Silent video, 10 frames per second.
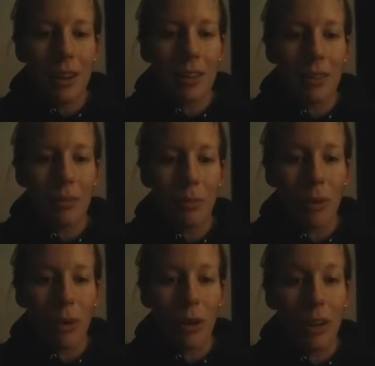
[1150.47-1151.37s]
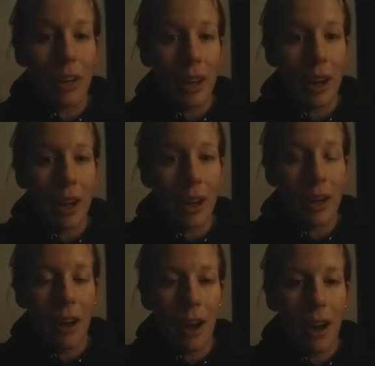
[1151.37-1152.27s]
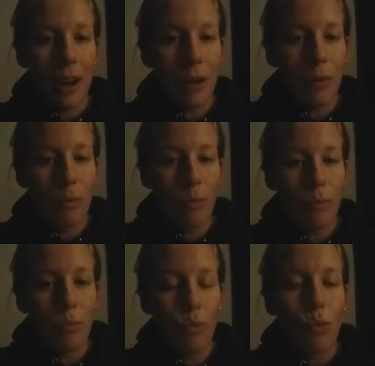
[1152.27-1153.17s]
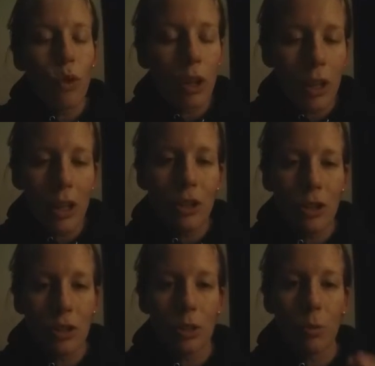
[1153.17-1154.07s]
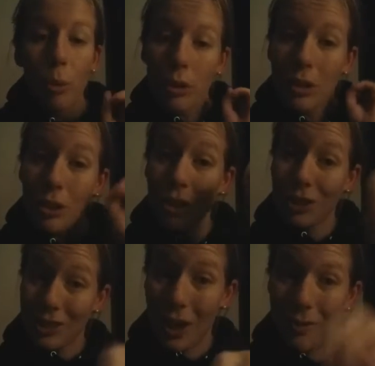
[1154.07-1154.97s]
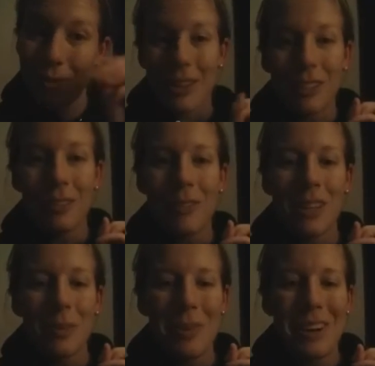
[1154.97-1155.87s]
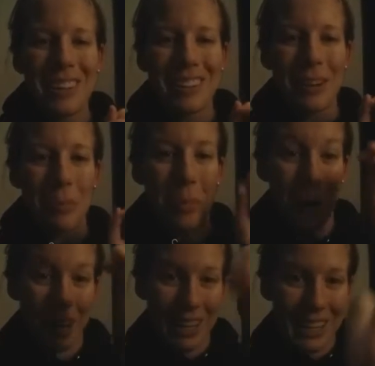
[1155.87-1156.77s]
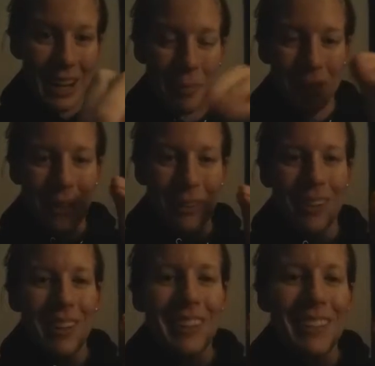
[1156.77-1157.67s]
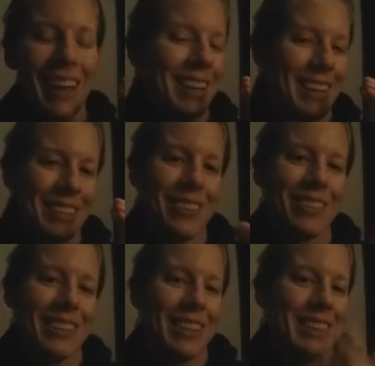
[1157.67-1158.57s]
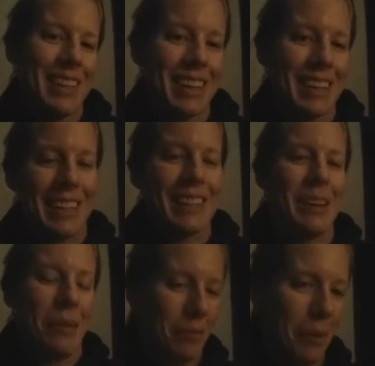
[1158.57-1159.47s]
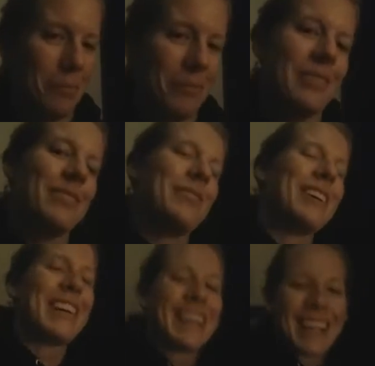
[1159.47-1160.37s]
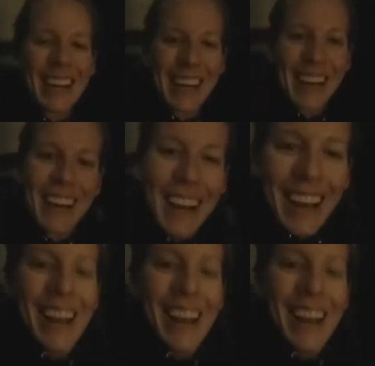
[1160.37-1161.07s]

It's more, yeah, I really just put stuff into Facebook to brighten up the world, and I don't really take anything from Facebook.